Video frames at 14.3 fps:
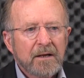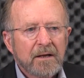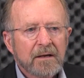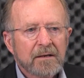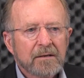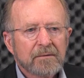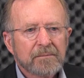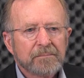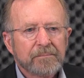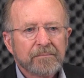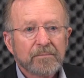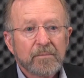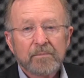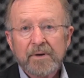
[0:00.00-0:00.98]
and
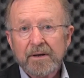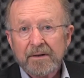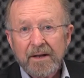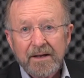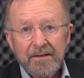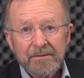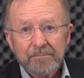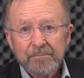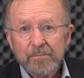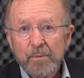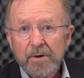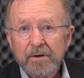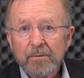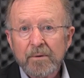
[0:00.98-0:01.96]
I
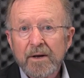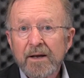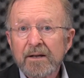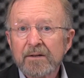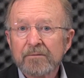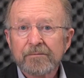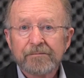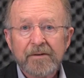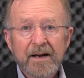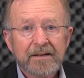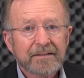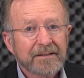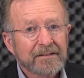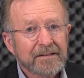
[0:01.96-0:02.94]
went around
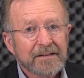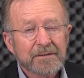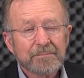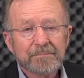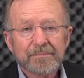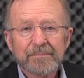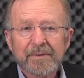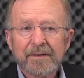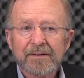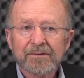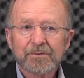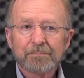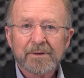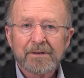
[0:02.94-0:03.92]
finding them,
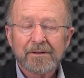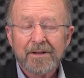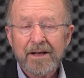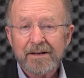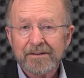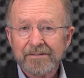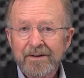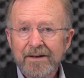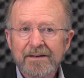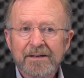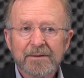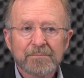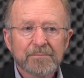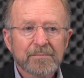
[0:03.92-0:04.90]
spent a lot of
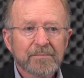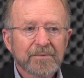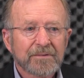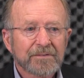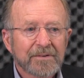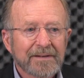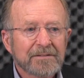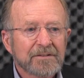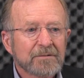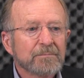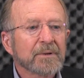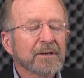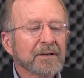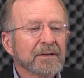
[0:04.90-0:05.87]
time, said to
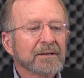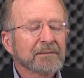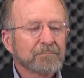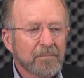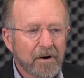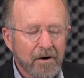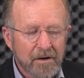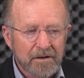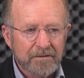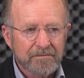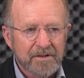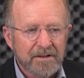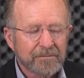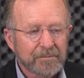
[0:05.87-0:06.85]
me, all
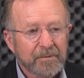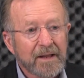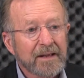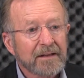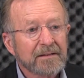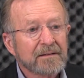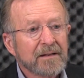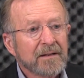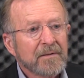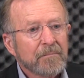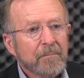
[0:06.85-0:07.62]
of them said,